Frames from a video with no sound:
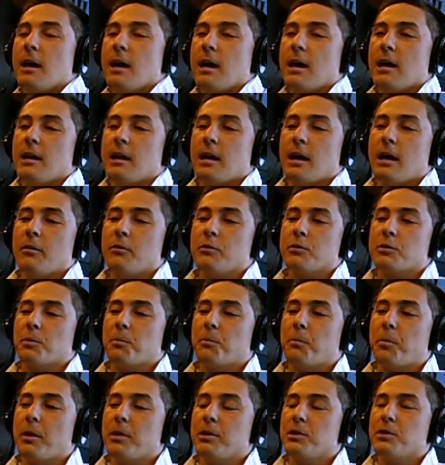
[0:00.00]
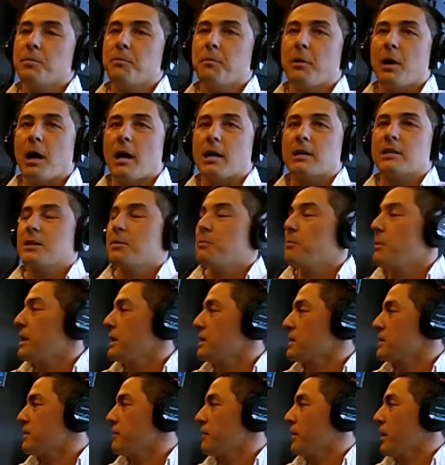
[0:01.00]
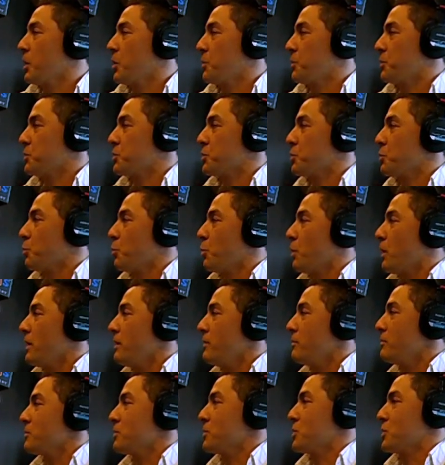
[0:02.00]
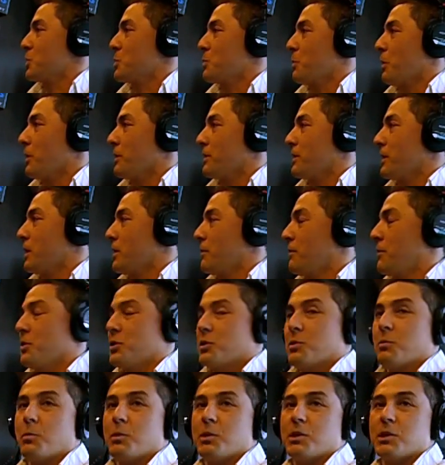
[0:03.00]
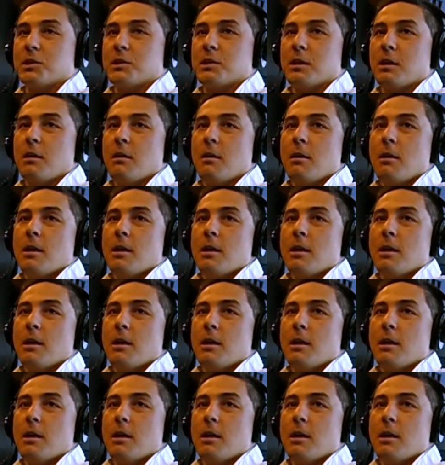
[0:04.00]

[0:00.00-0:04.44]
And there's a bunch of boxes that make this available. So there's the smart television, which is